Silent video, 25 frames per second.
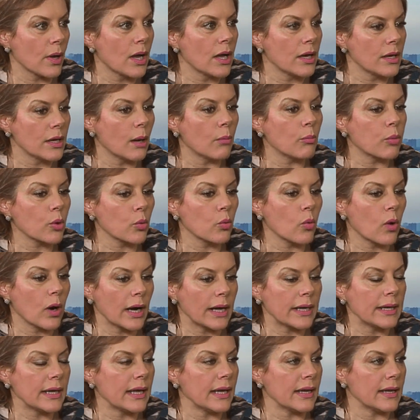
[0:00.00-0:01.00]
Number
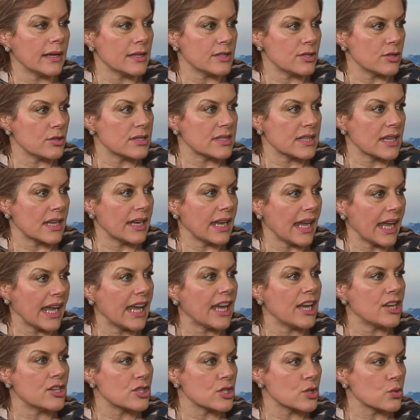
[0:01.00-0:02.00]
one is you said
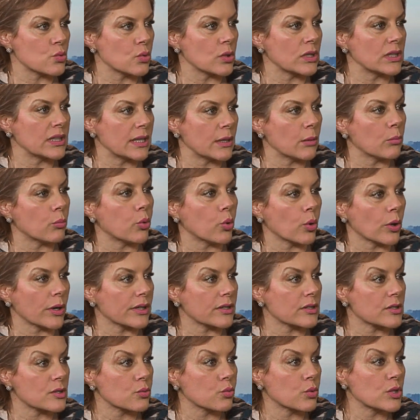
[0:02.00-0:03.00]
age is really
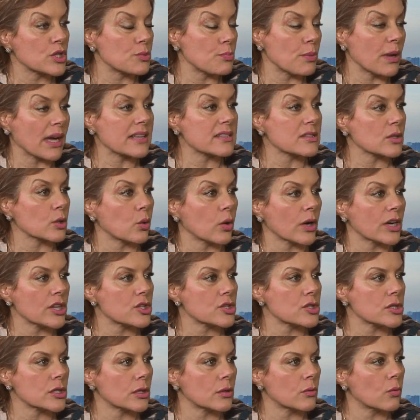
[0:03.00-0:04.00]
important, which begs the
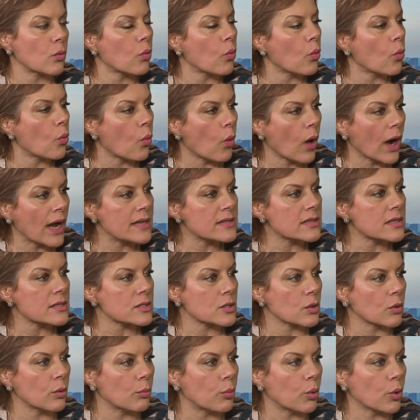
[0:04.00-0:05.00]
question, why is it
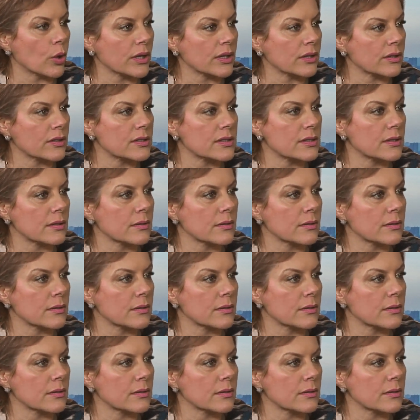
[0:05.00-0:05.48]
so important?